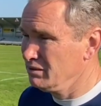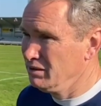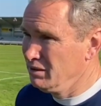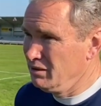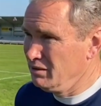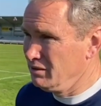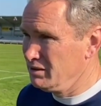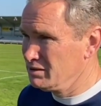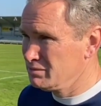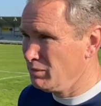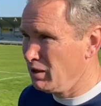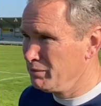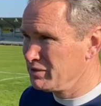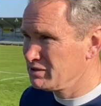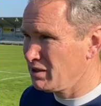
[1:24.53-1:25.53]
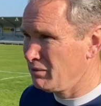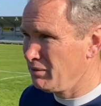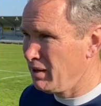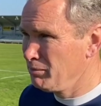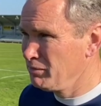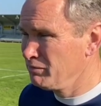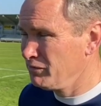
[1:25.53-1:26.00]
And these moments don't
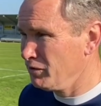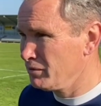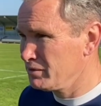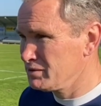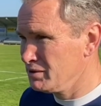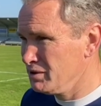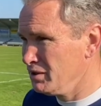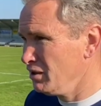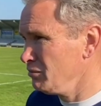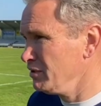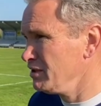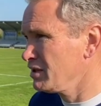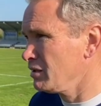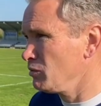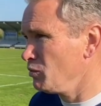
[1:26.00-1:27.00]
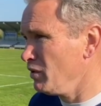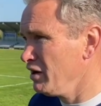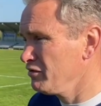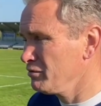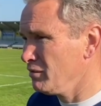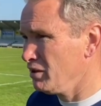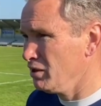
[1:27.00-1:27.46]
happen for us. And, you know, when you come
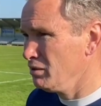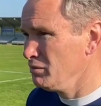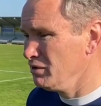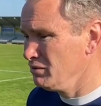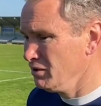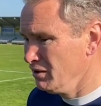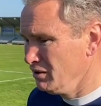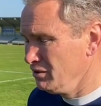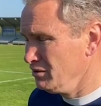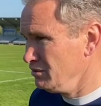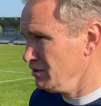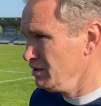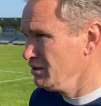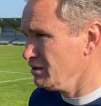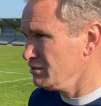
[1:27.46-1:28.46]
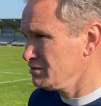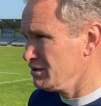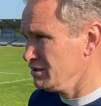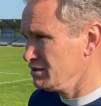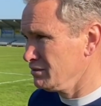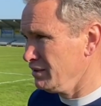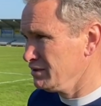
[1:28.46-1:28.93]
away from home, you need those
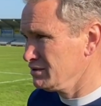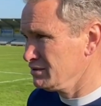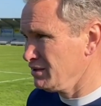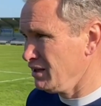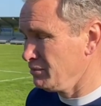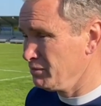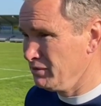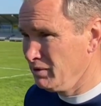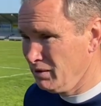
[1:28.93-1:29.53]
situations to happen.